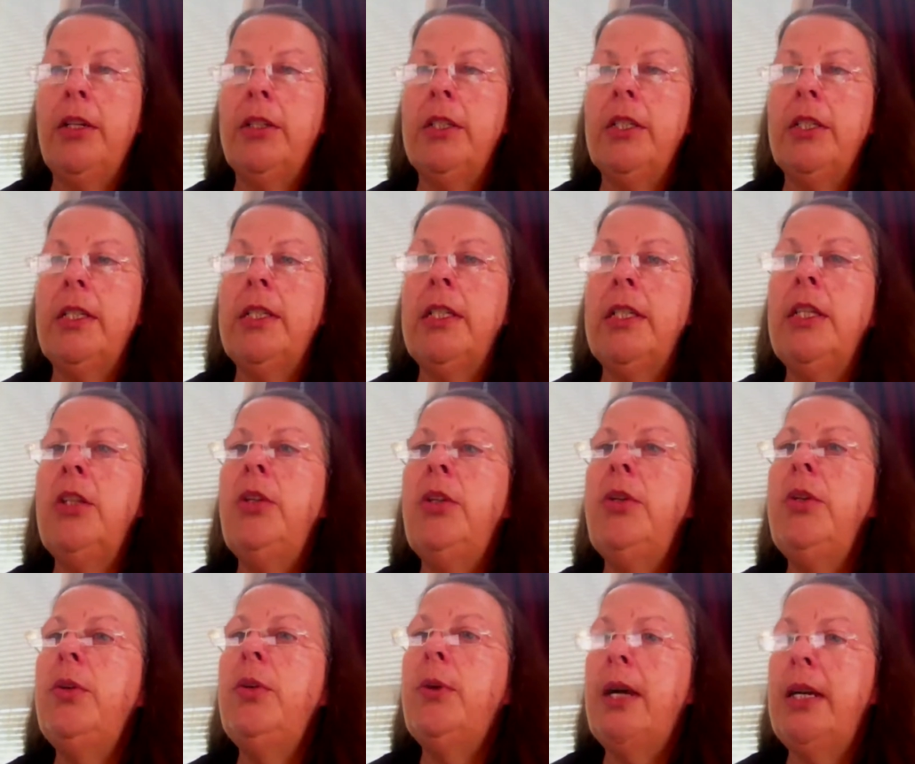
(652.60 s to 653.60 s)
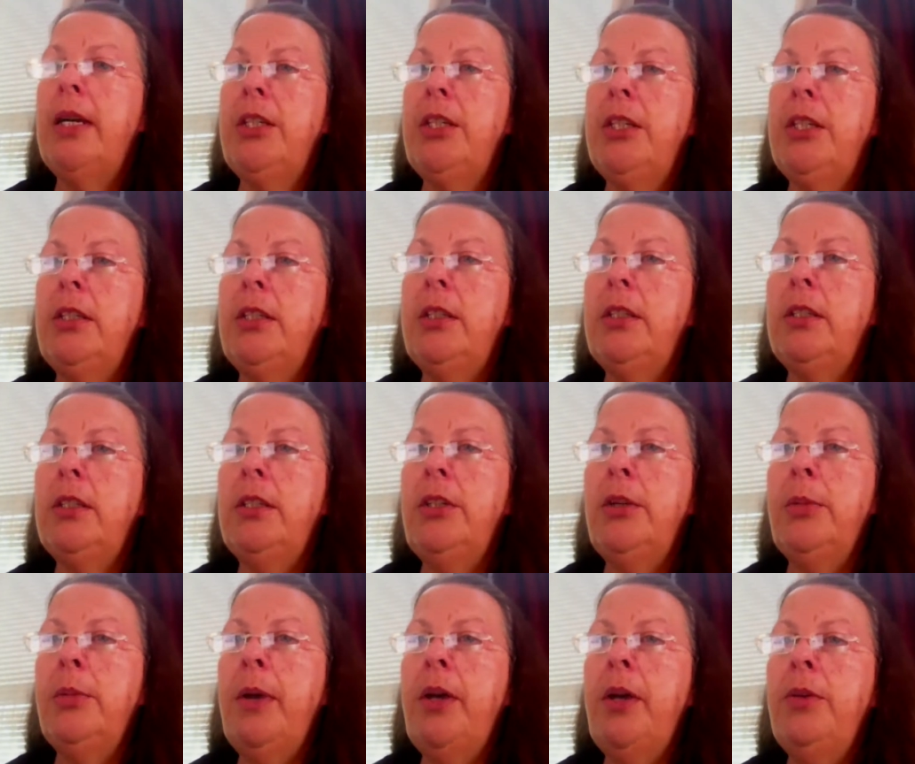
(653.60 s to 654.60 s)
is include questions in your
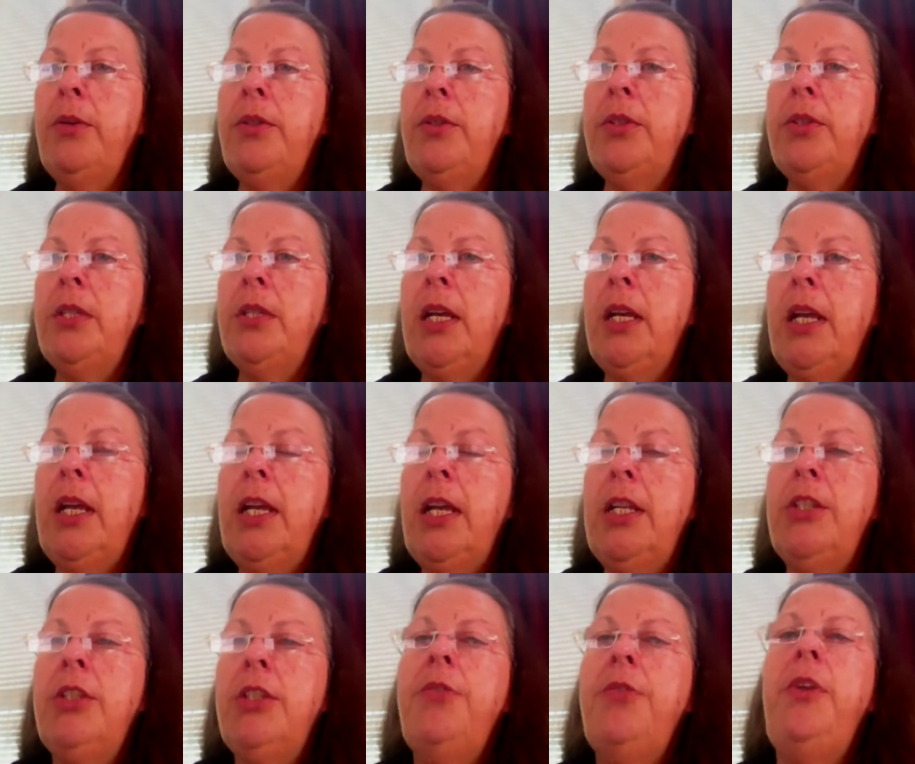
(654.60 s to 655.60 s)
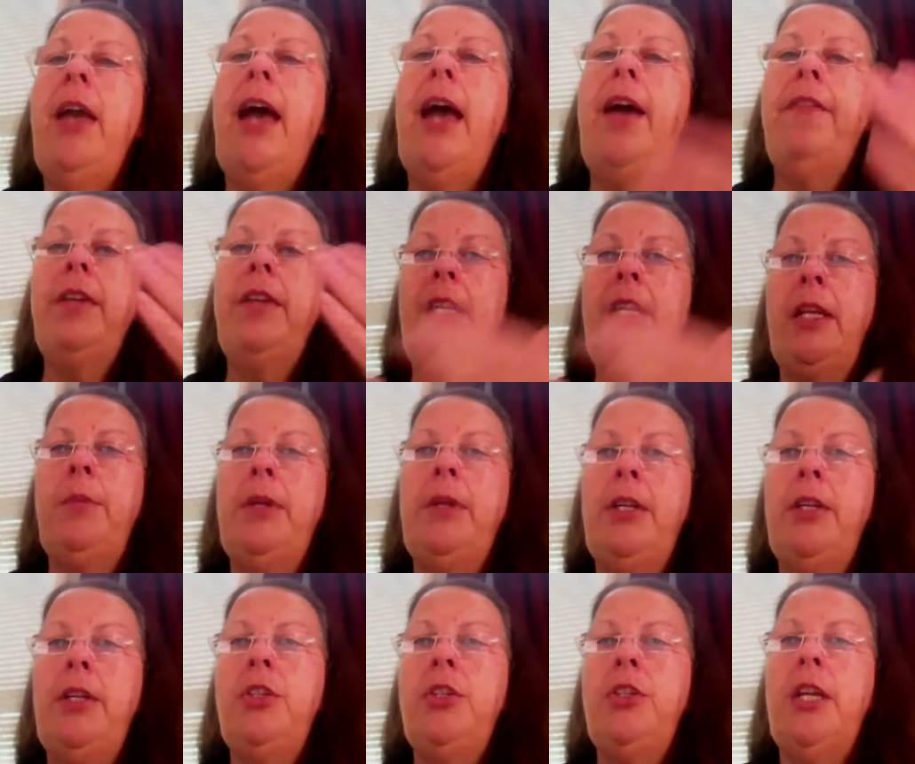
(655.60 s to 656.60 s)
post. So if you have an
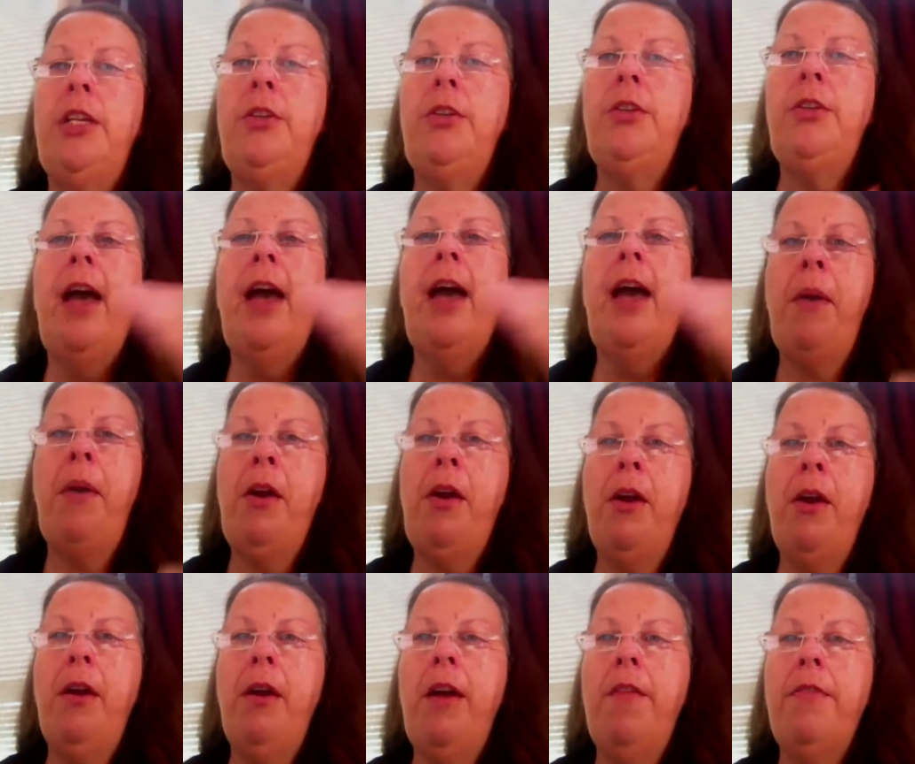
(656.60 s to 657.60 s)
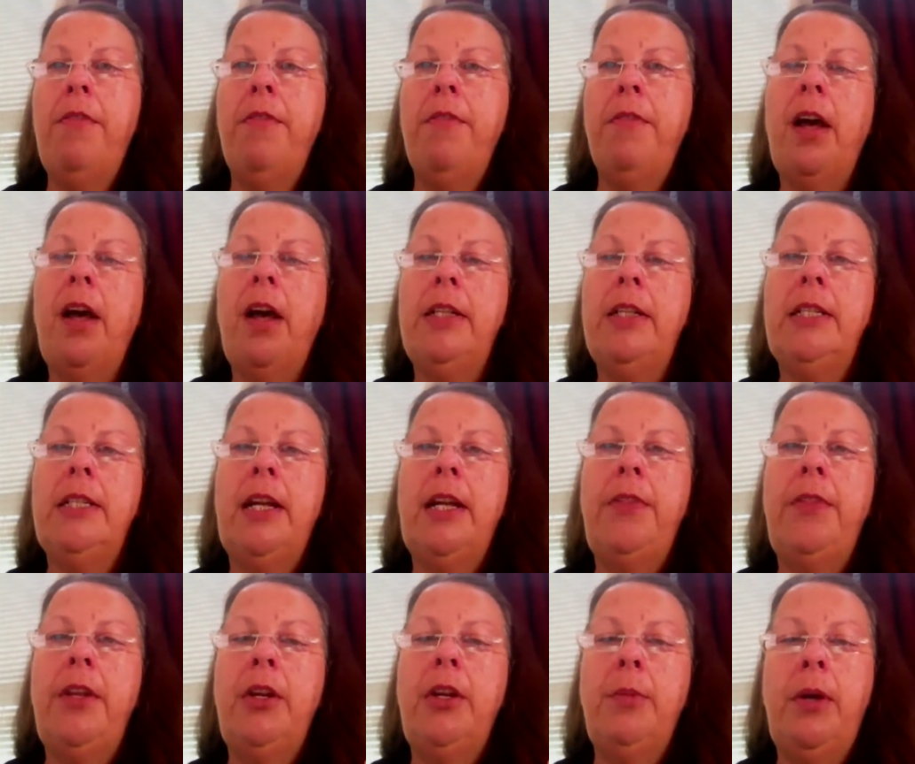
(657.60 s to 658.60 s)
image and you have a paragraph of content
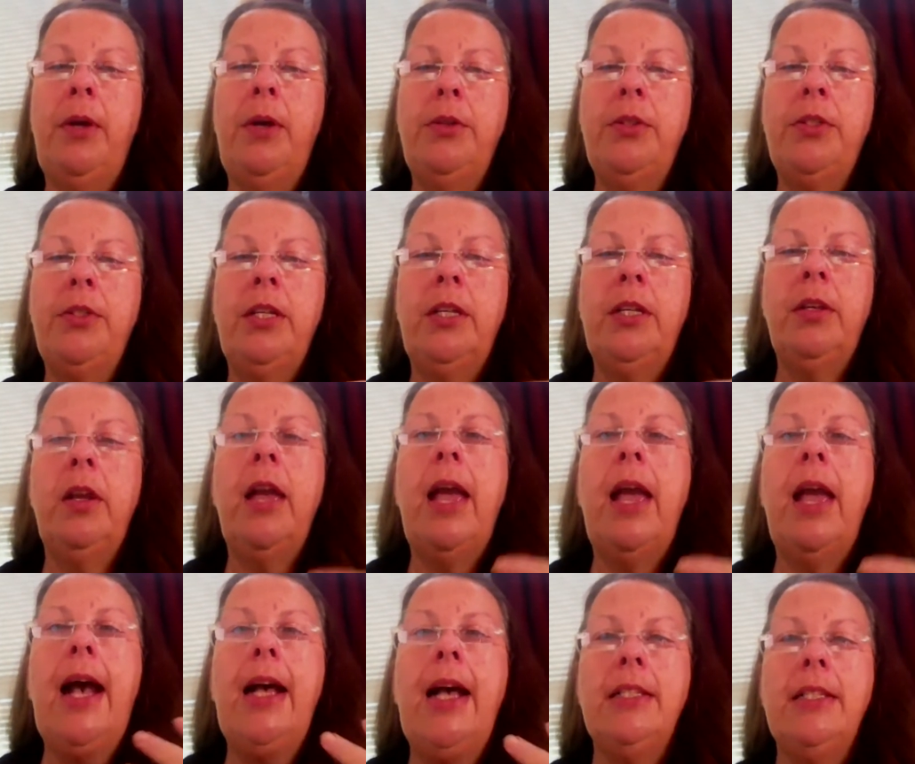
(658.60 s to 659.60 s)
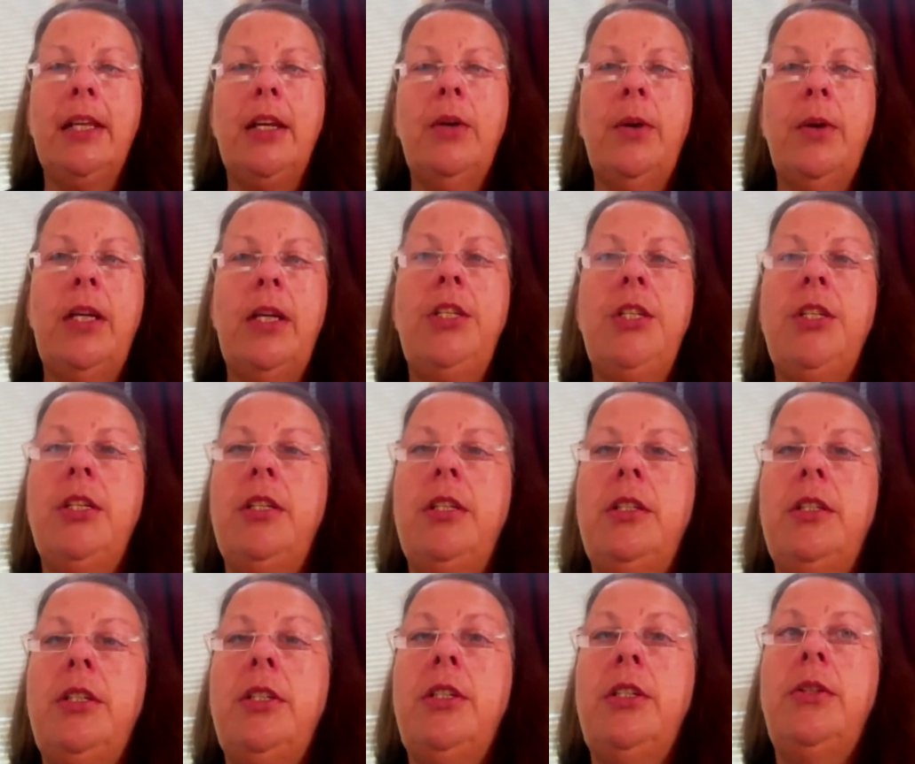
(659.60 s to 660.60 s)
that you're posting, ask a question
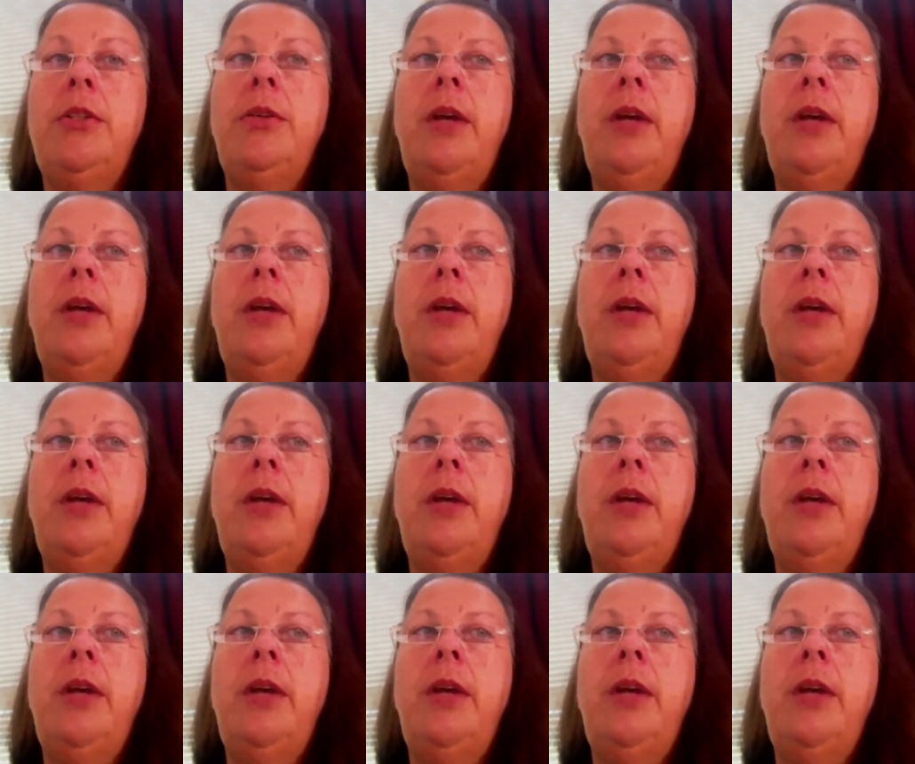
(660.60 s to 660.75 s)
to